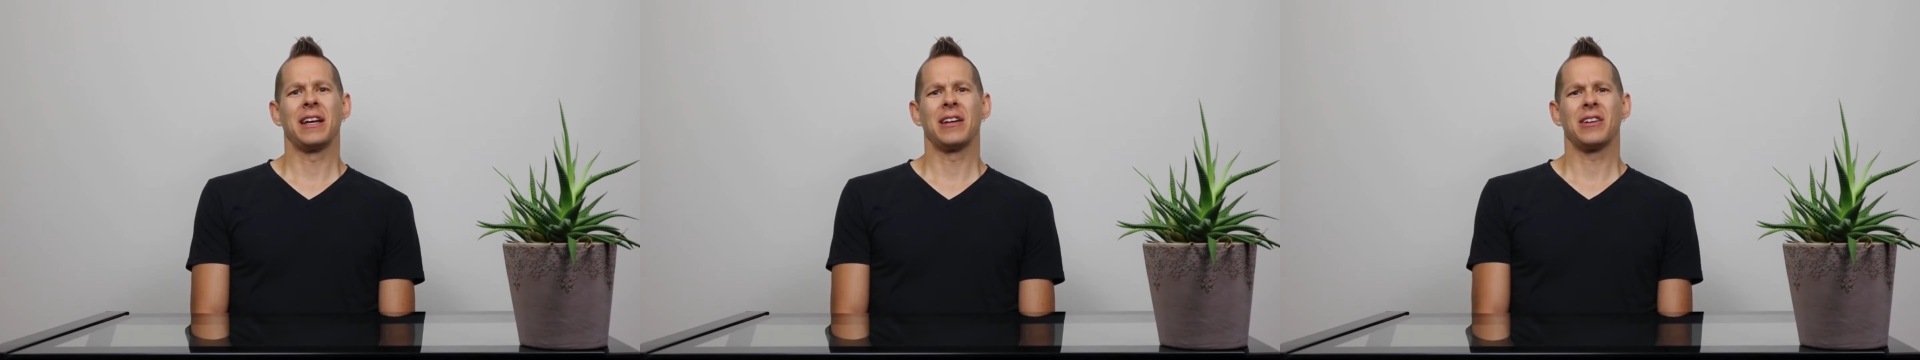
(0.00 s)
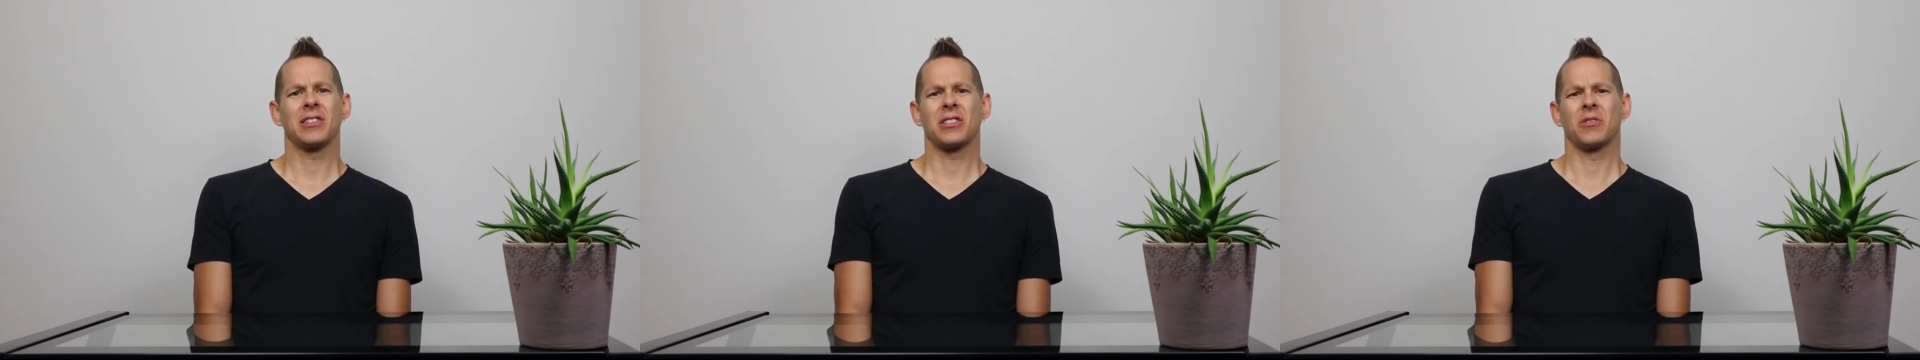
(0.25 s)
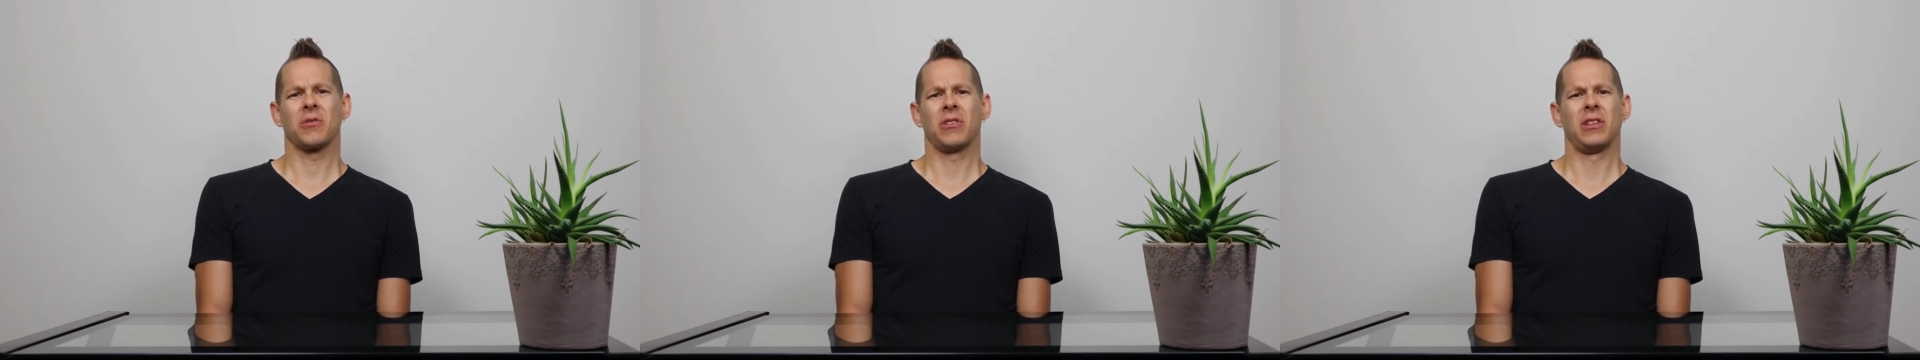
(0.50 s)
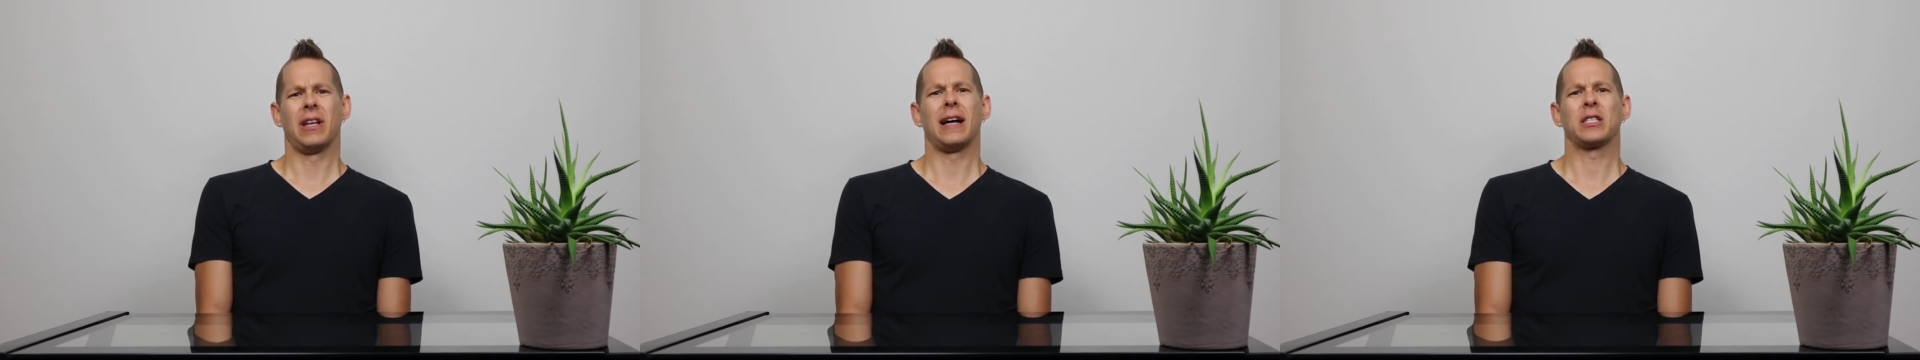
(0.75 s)
and also
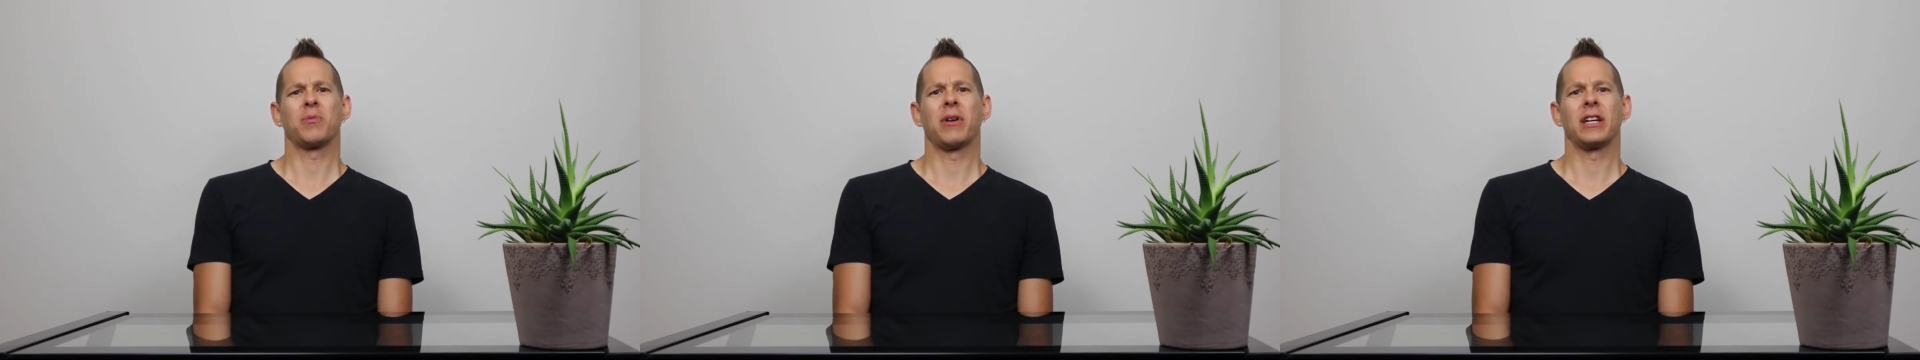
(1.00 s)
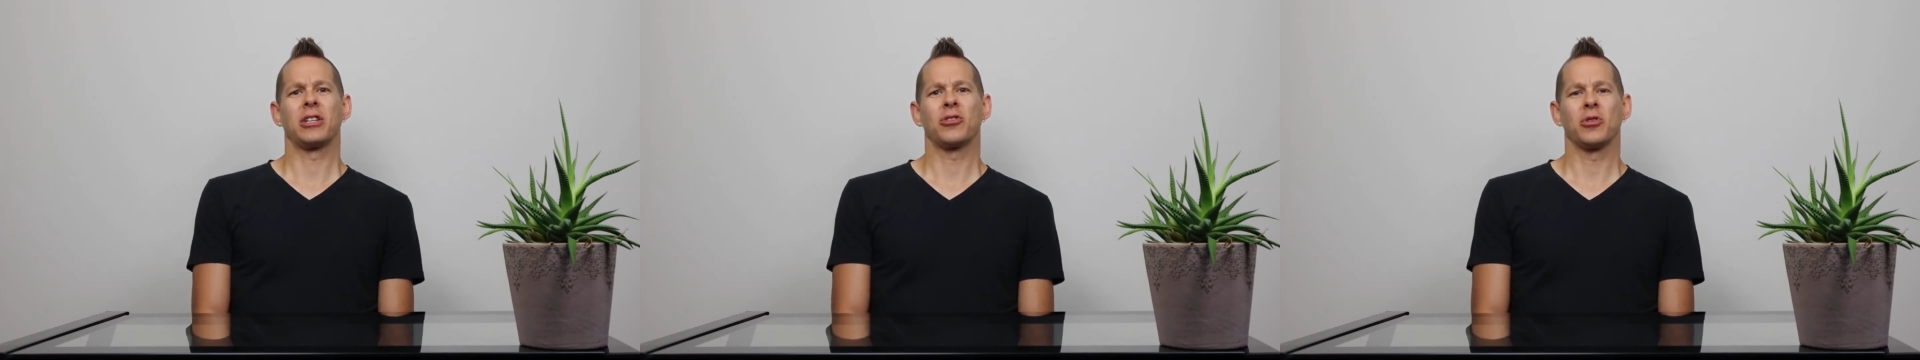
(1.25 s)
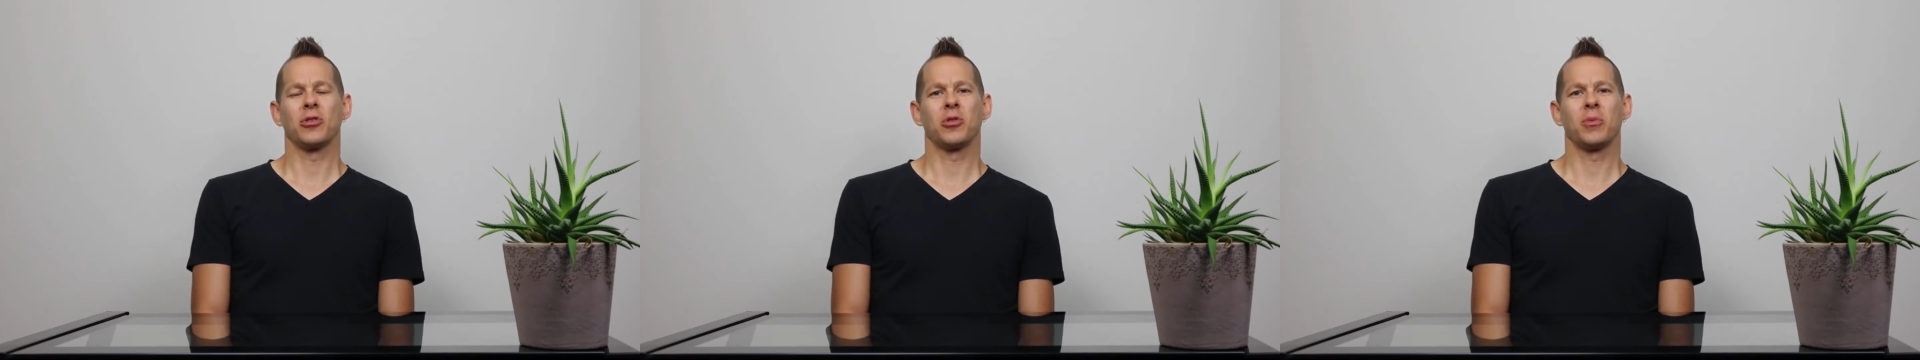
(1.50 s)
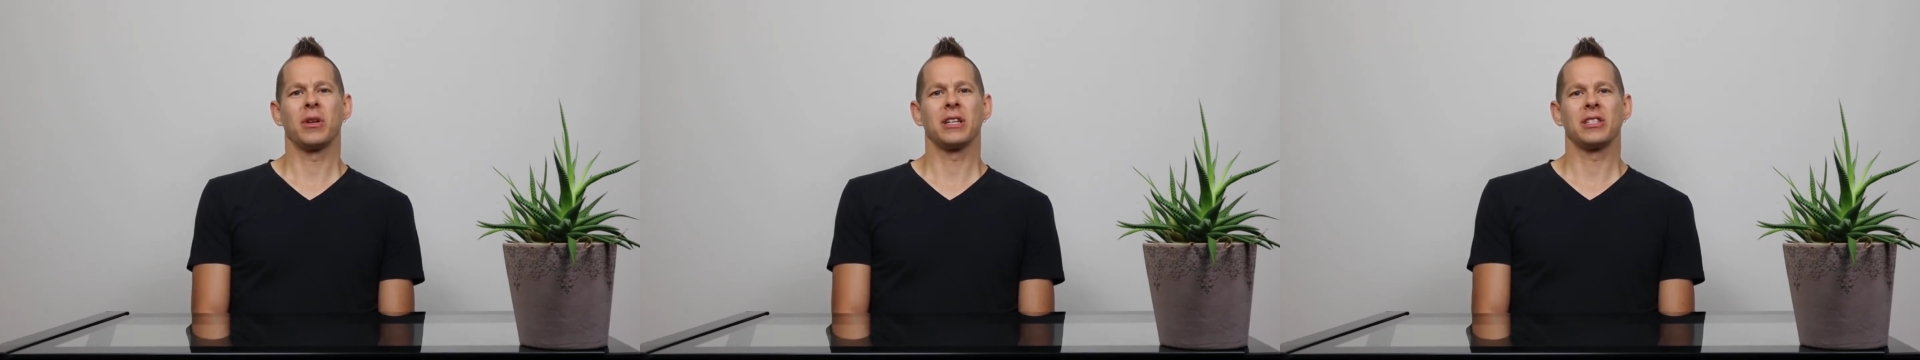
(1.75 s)
not spreading truth
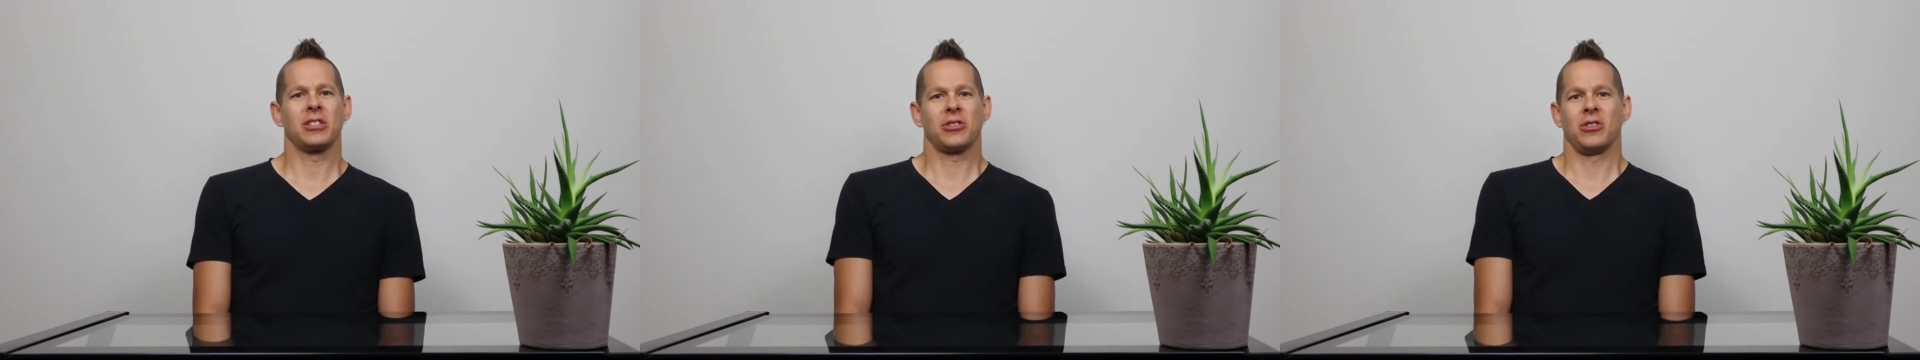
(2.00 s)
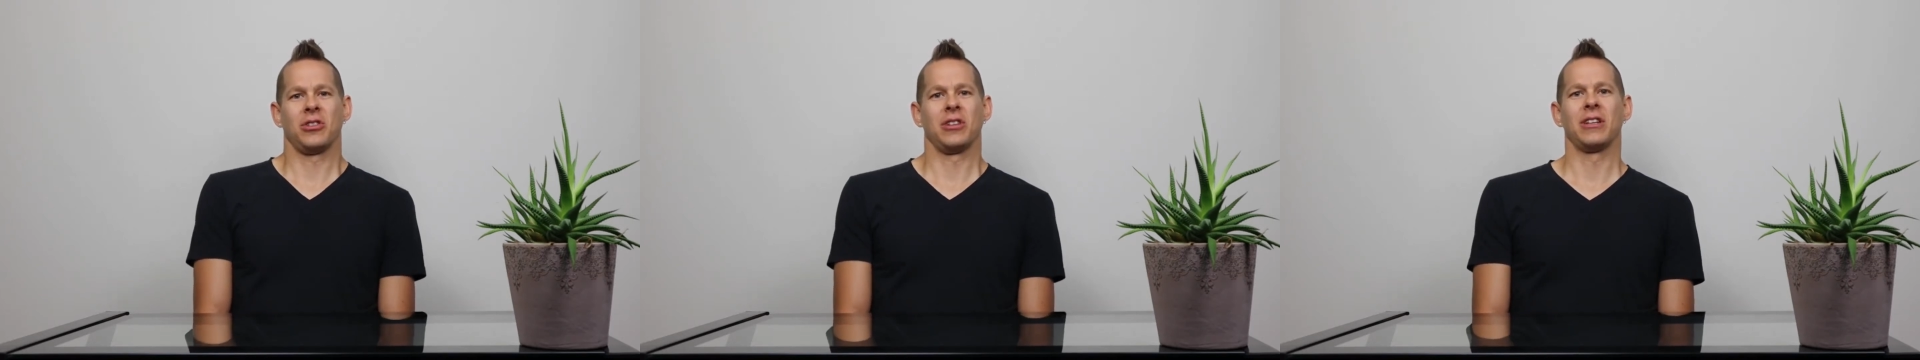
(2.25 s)
because